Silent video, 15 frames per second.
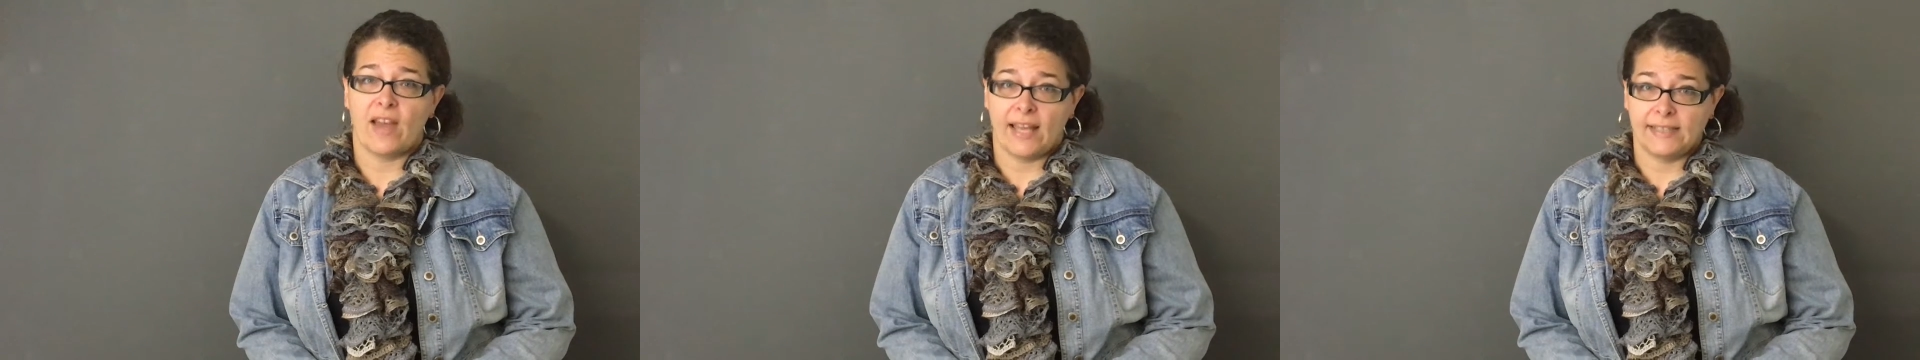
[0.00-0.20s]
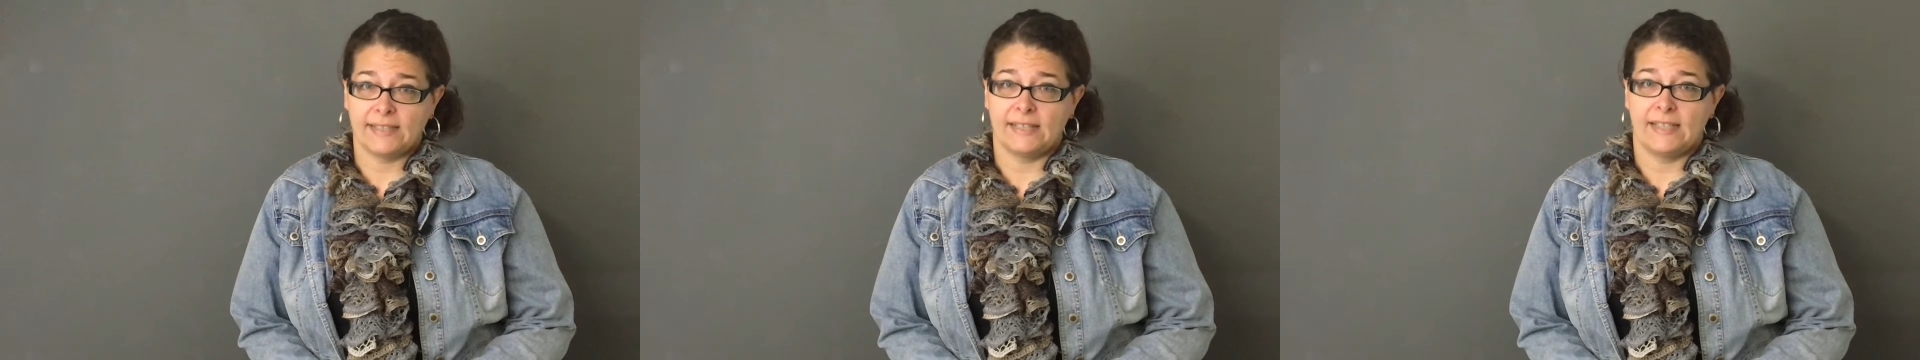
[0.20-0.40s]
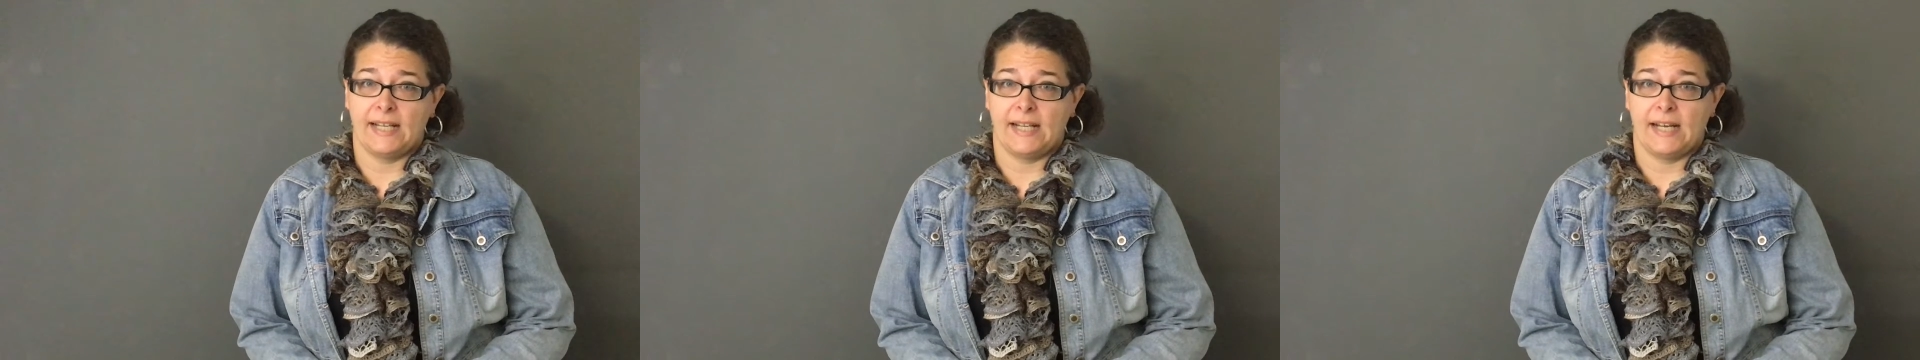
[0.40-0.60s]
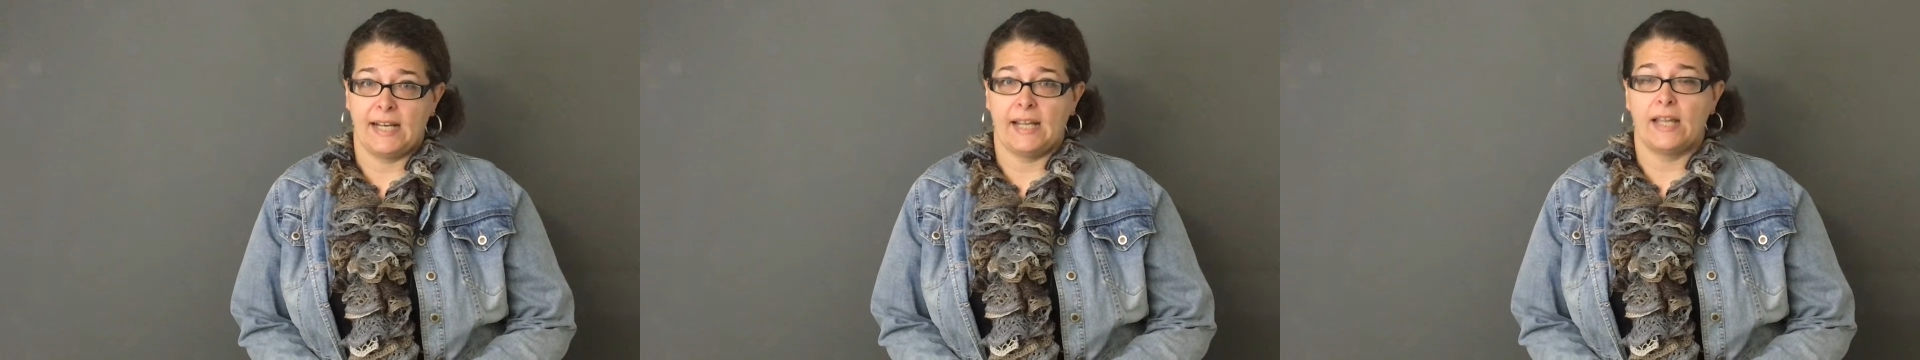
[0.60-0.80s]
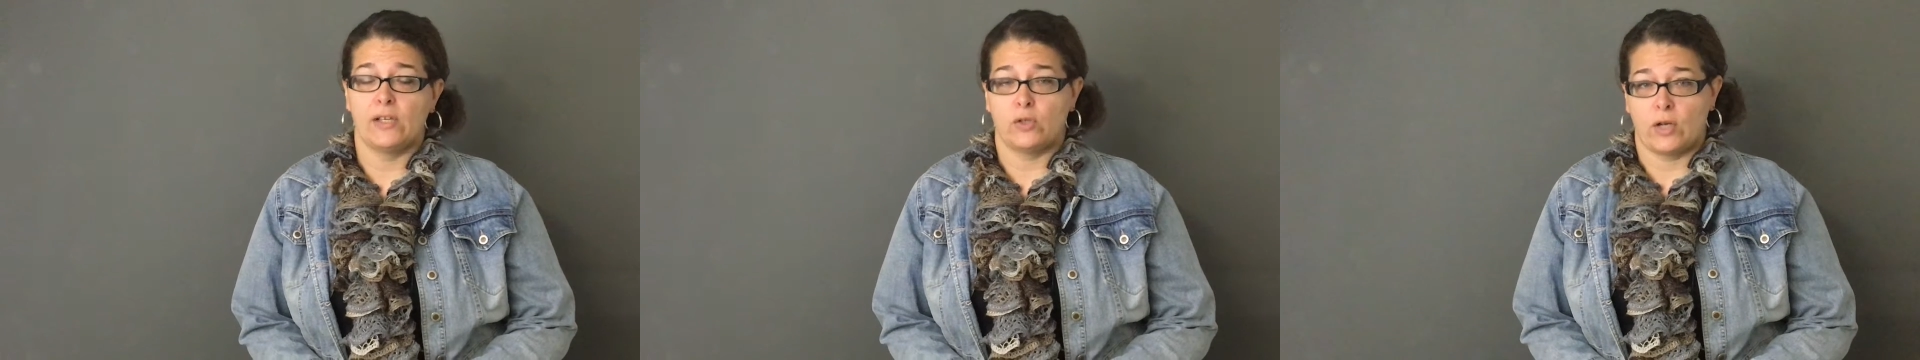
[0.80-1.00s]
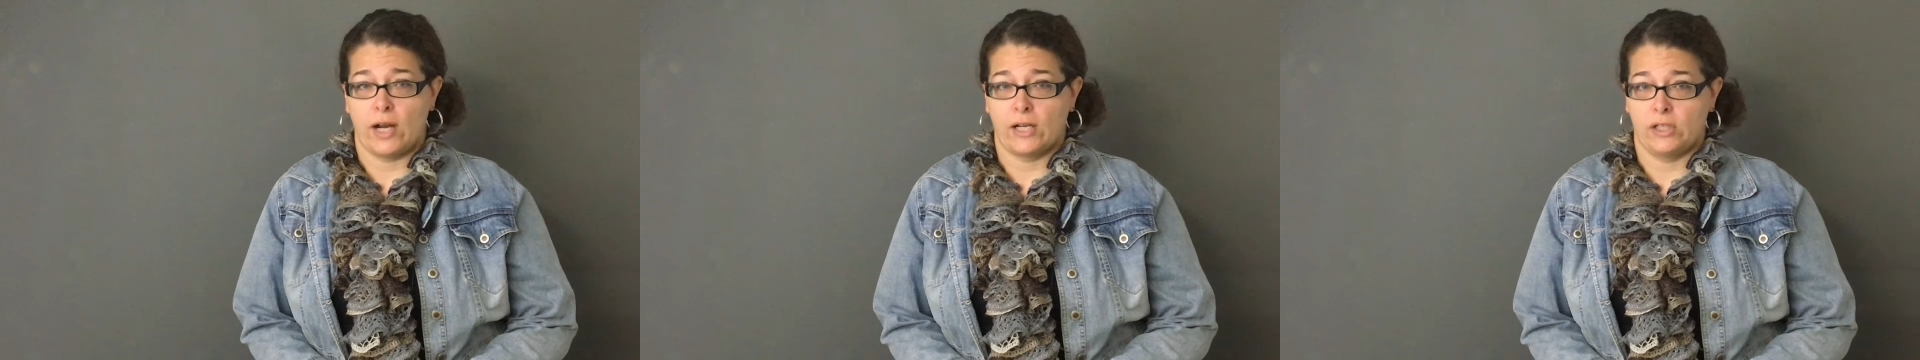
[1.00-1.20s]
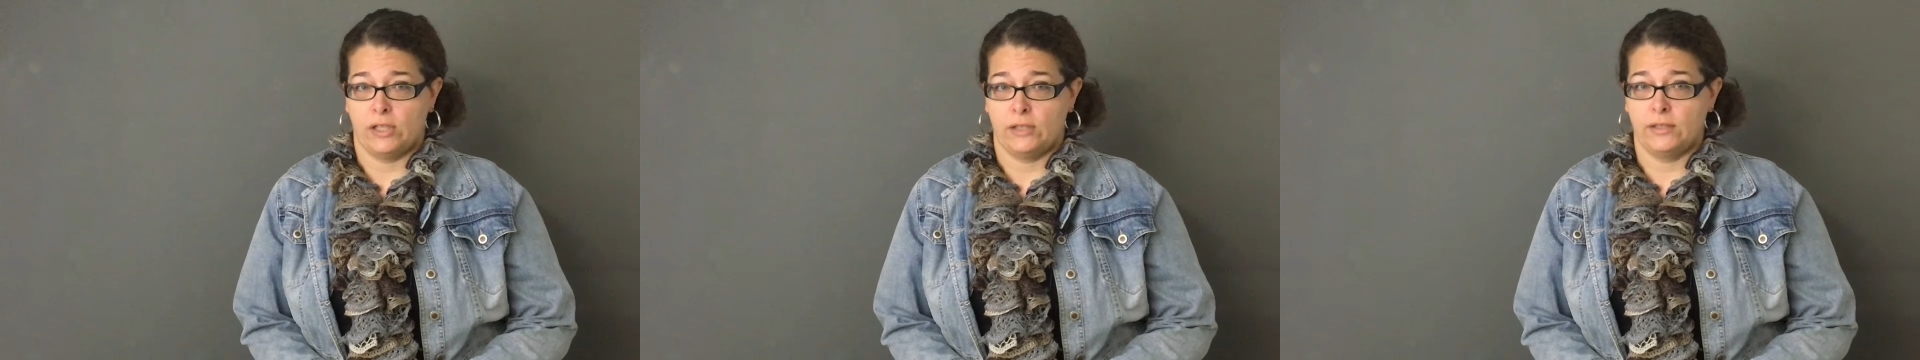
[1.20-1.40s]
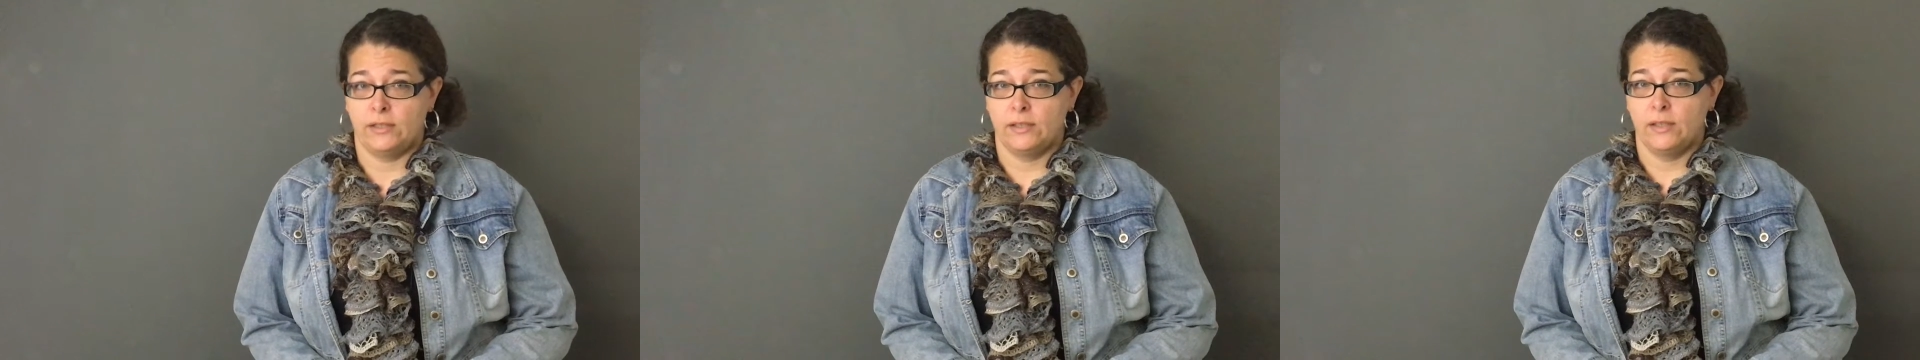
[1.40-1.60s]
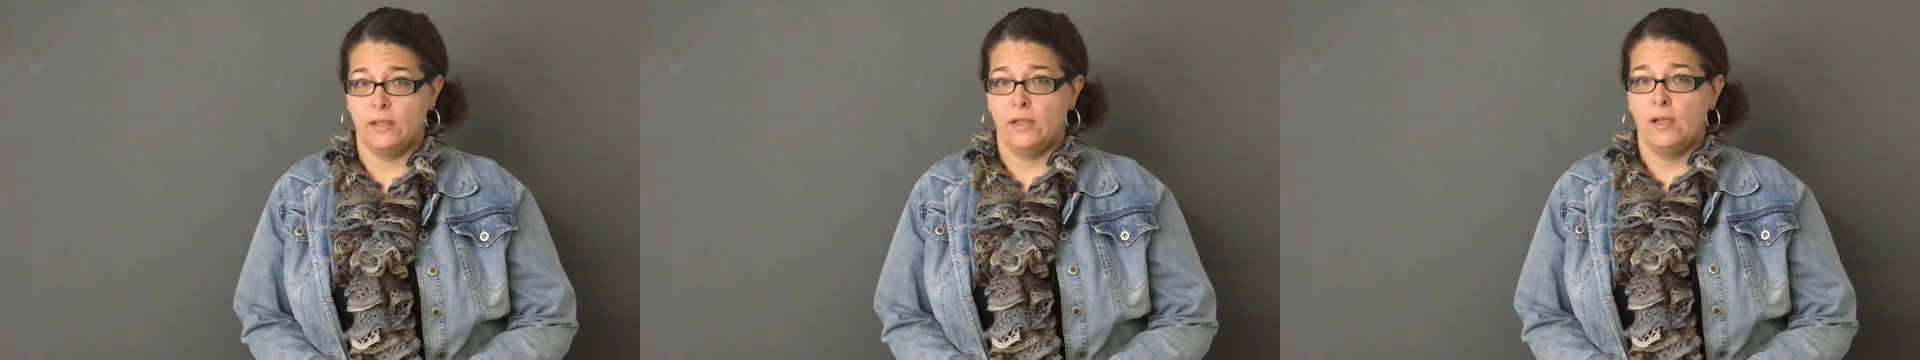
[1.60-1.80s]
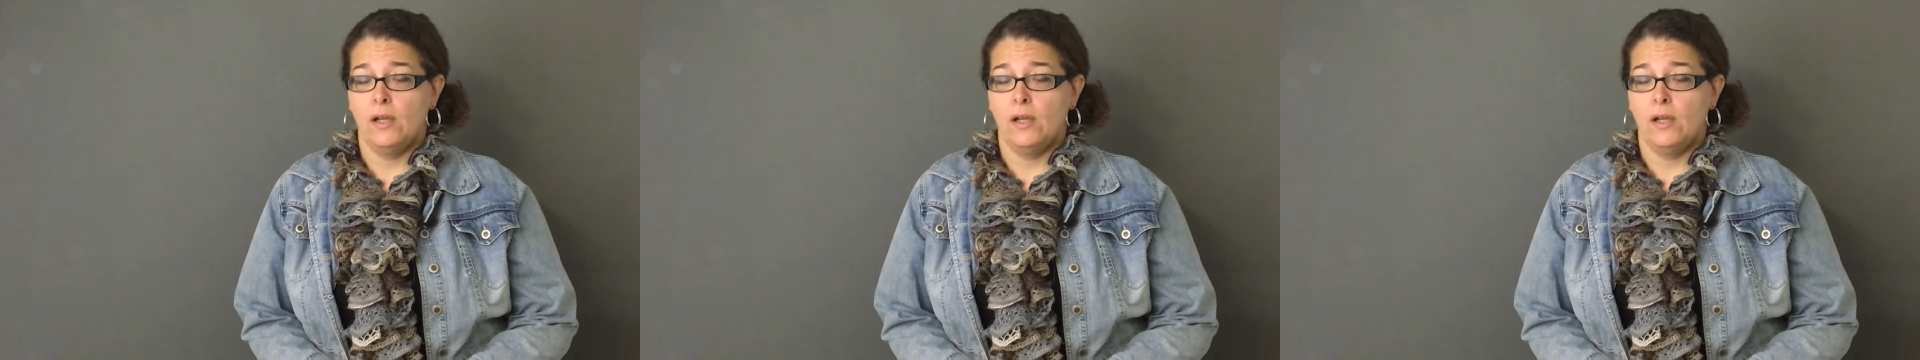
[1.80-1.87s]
fascinating attractions.